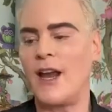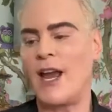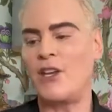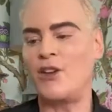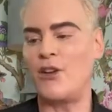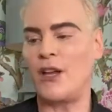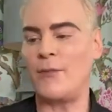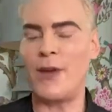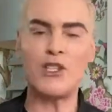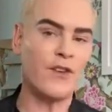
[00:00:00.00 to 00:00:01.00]
and
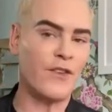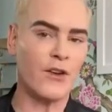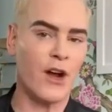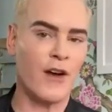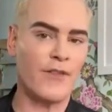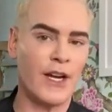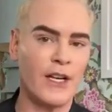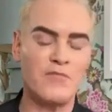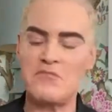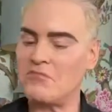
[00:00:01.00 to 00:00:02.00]
it makes you feel
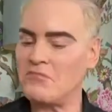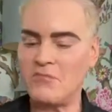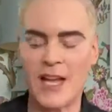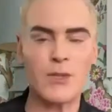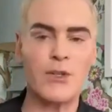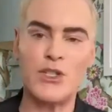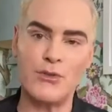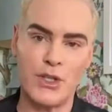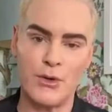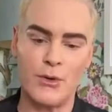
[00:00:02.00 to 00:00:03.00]
confident, that's what you
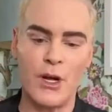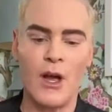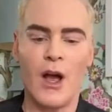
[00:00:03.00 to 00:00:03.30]
do.